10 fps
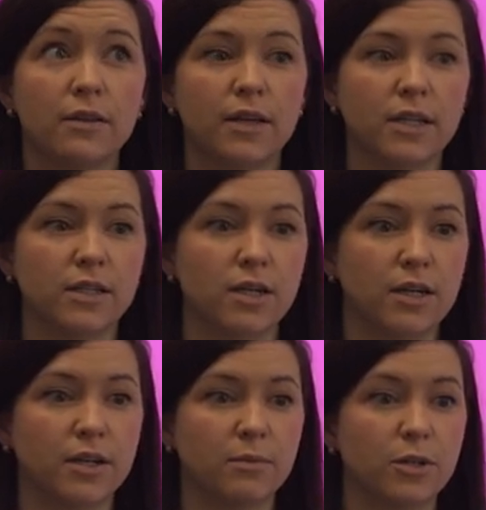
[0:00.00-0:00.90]
do they get
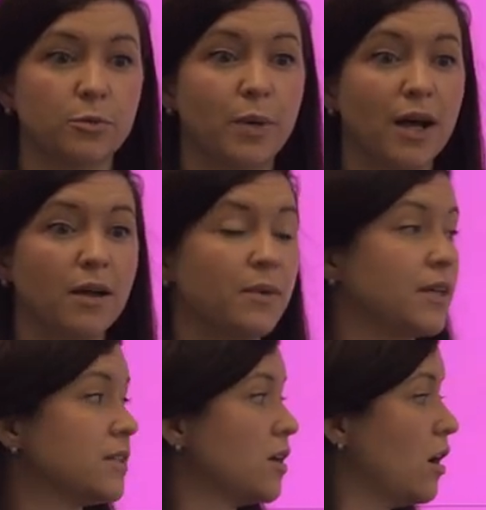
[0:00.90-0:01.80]
diagrammed under pie?
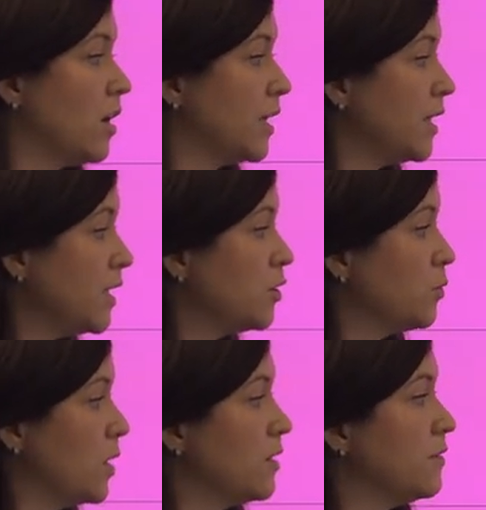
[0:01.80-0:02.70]
Because each
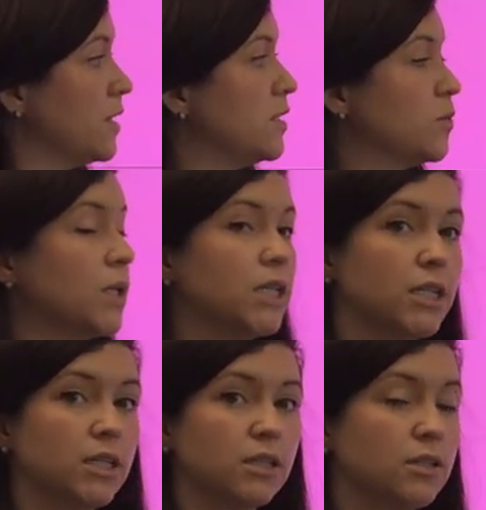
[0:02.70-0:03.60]
one of these
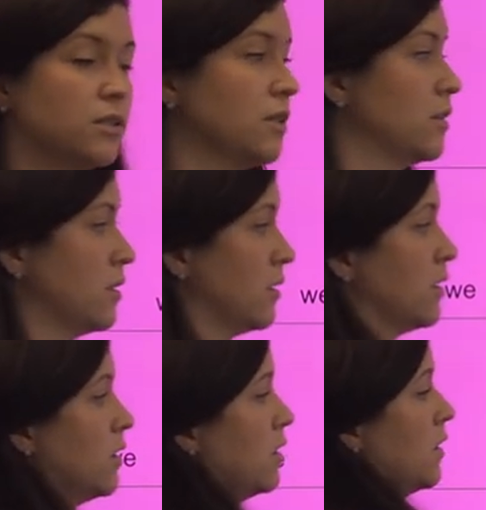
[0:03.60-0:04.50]
words
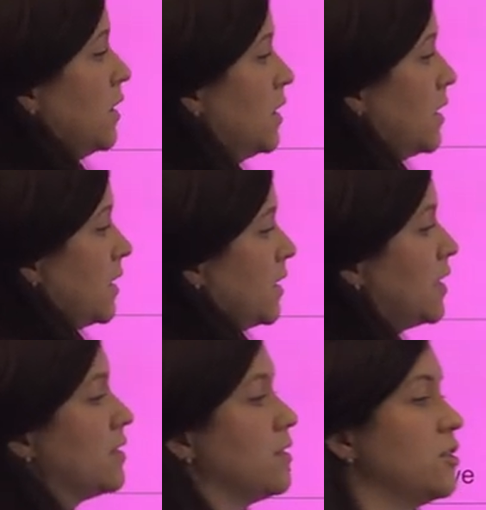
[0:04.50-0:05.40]

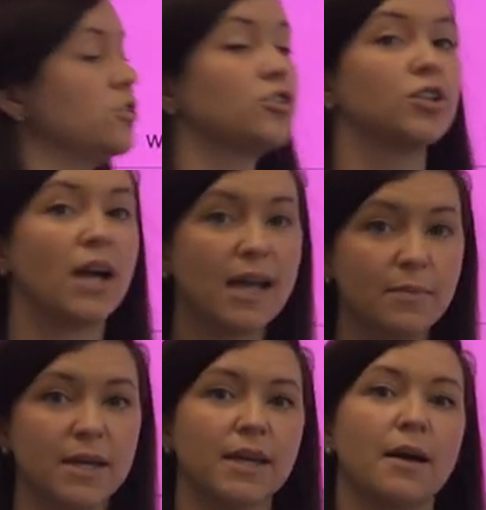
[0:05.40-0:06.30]
is
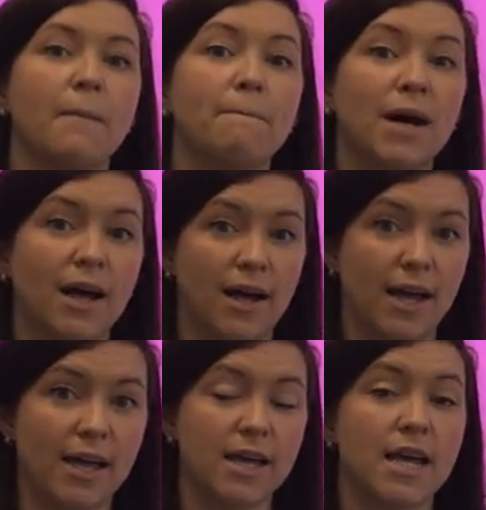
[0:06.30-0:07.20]
describing
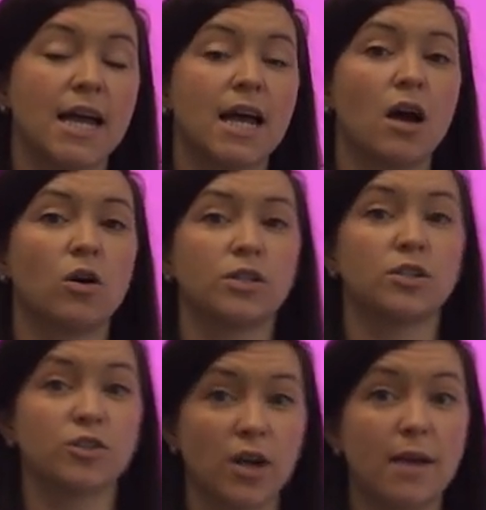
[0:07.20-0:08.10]
pie.
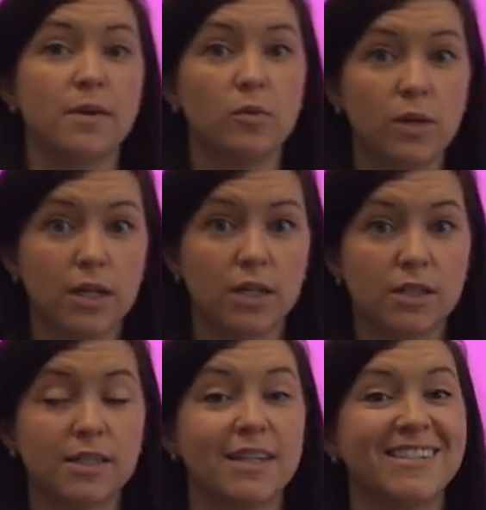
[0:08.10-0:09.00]
Describing
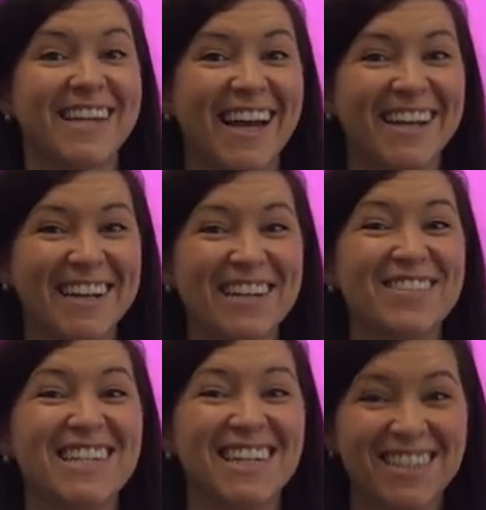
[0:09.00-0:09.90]
words get
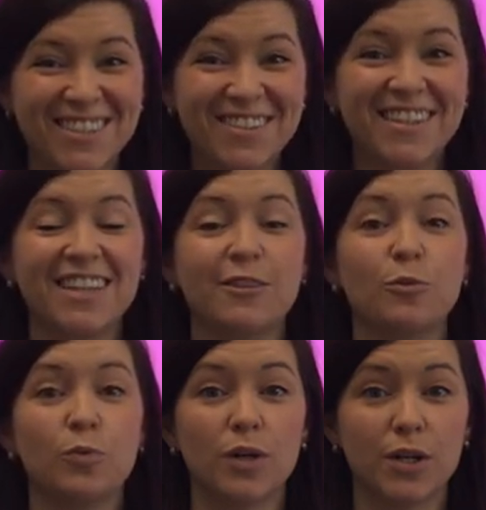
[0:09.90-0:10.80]
diagrammed underneath
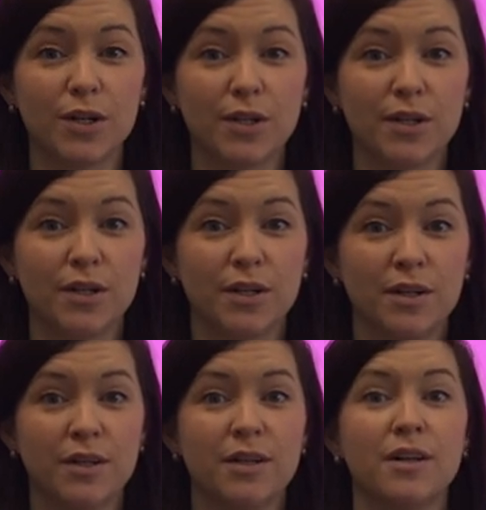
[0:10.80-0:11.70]
the word
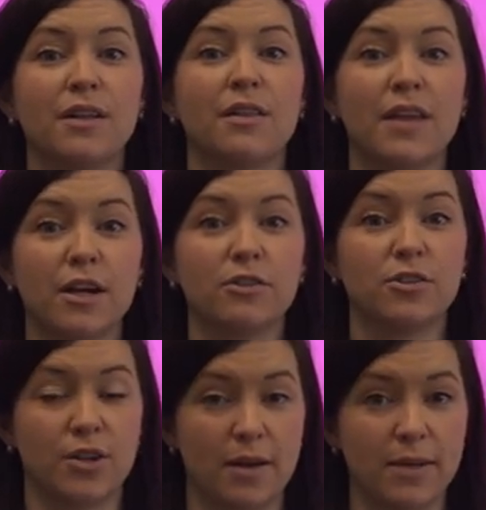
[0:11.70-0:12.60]
they are
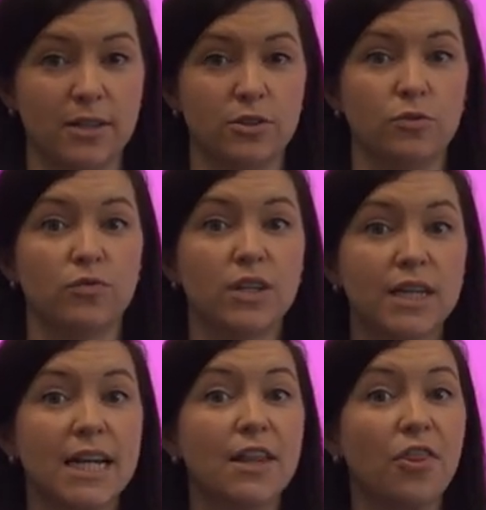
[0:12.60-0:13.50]
describing. So you really
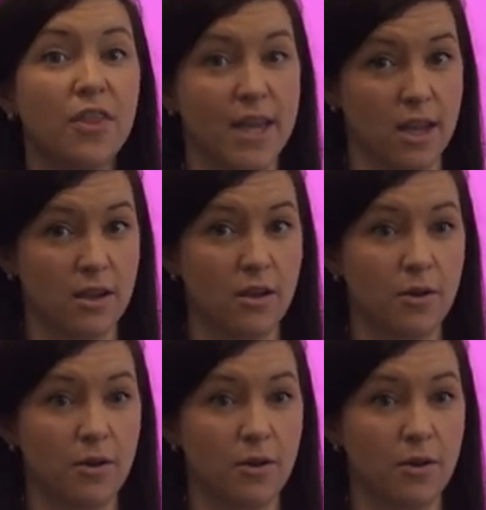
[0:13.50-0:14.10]
got to think